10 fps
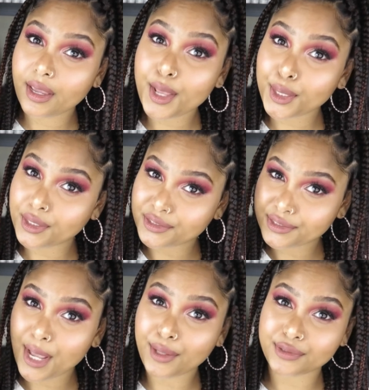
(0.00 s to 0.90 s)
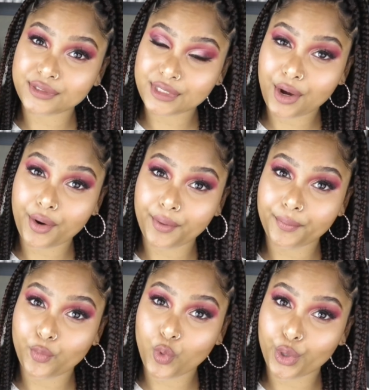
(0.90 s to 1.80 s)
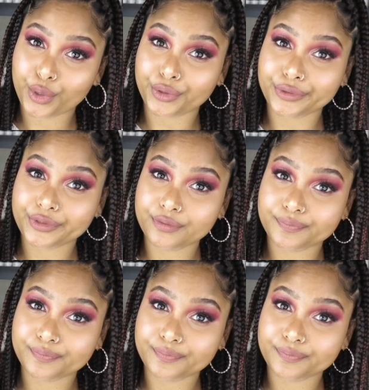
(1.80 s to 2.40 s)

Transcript: in the snail serum world